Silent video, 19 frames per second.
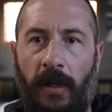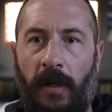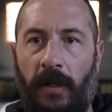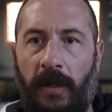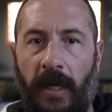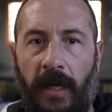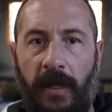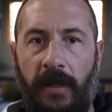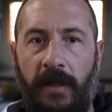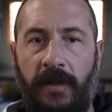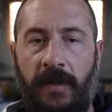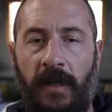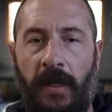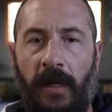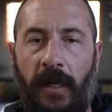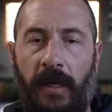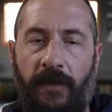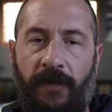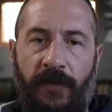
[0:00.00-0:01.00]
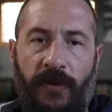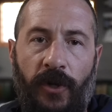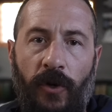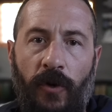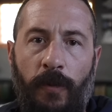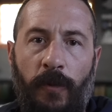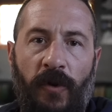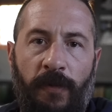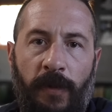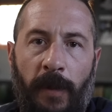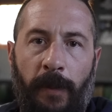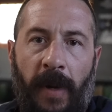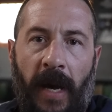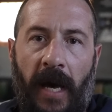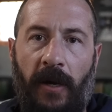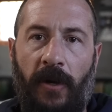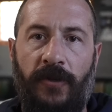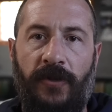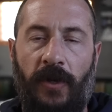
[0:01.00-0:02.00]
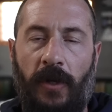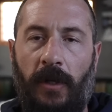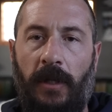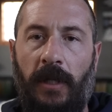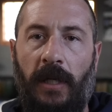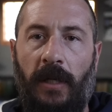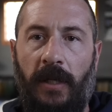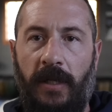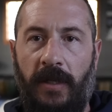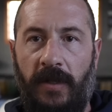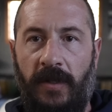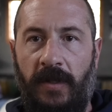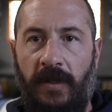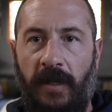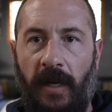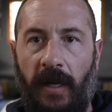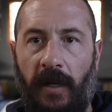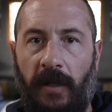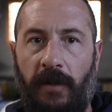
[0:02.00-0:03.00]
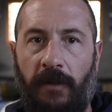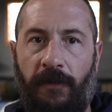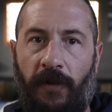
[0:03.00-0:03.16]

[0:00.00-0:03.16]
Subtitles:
That is, if two movement patterns are clearly distinct,